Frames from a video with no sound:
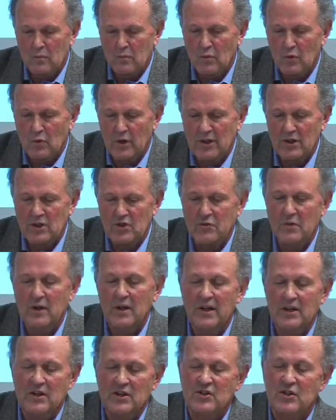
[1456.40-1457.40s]
which
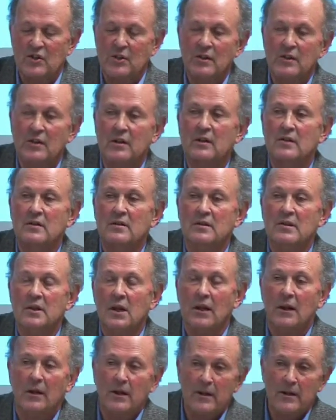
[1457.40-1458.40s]
relates to the
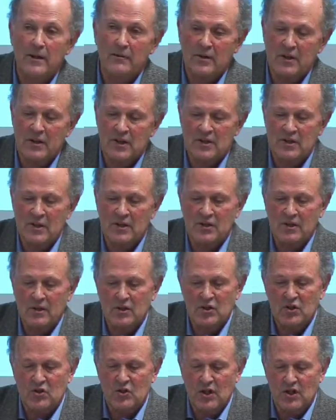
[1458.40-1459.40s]
decline of an
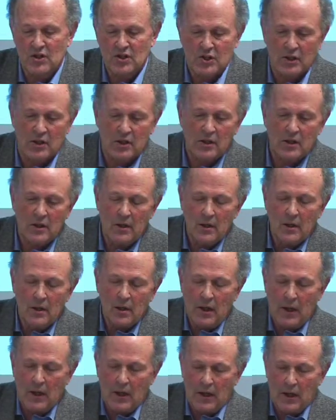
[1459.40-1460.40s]
existing structure
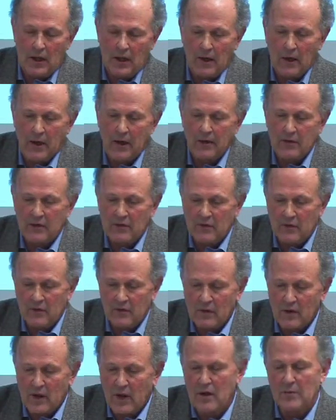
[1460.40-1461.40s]
and
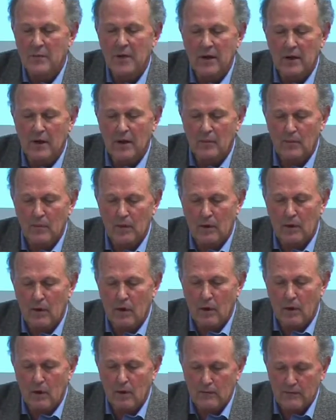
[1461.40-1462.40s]
the opening up
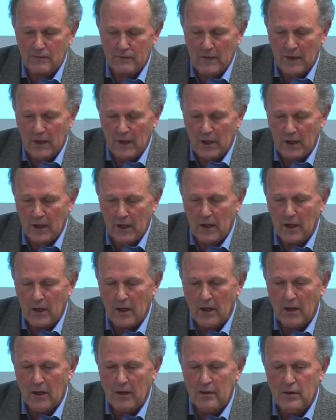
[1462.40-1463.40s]
of
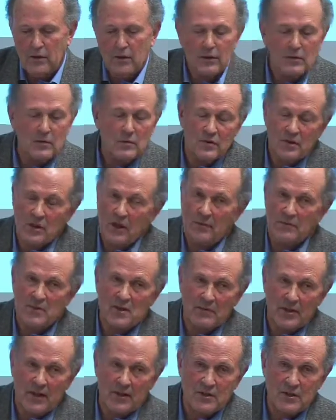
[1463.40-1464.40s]
new
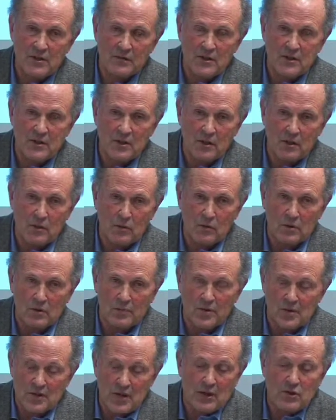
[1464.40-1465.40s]
types of activity, or the
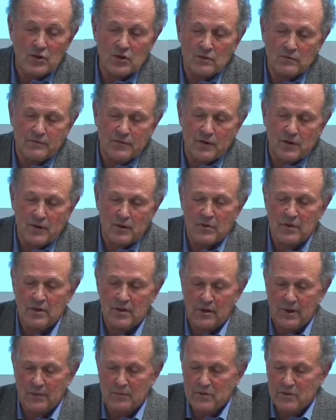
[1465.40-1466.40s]
potential for new
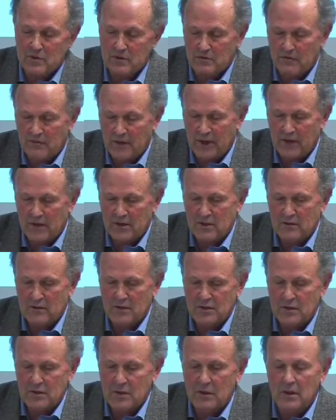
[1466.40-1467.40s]
types of
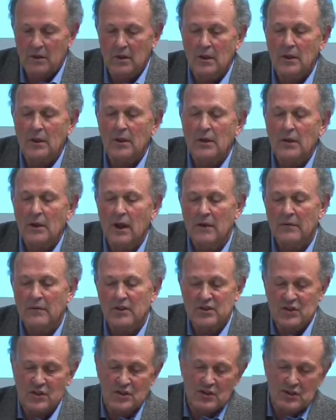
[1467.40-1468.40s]
activity. And
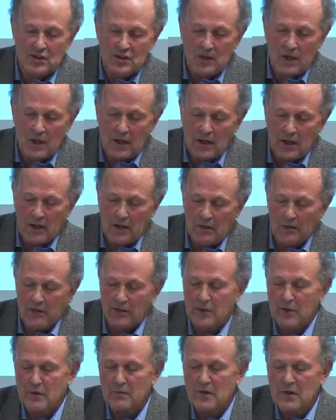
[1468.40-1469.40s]
this is
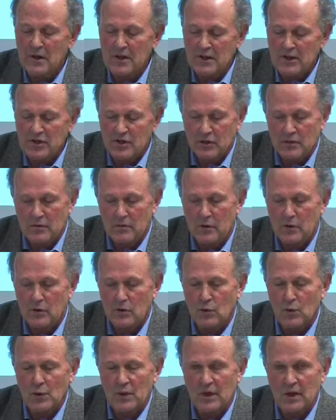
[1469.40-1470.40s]
the release and
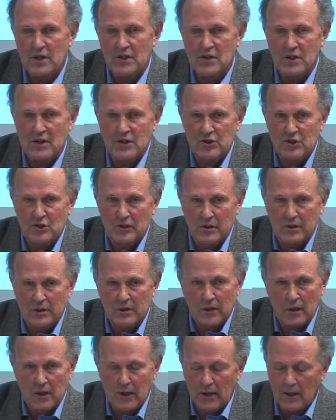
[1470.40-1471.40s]
reorganization
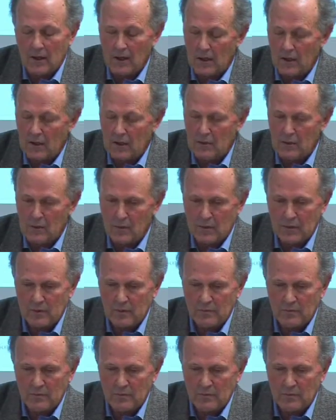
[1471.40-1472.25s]
loop.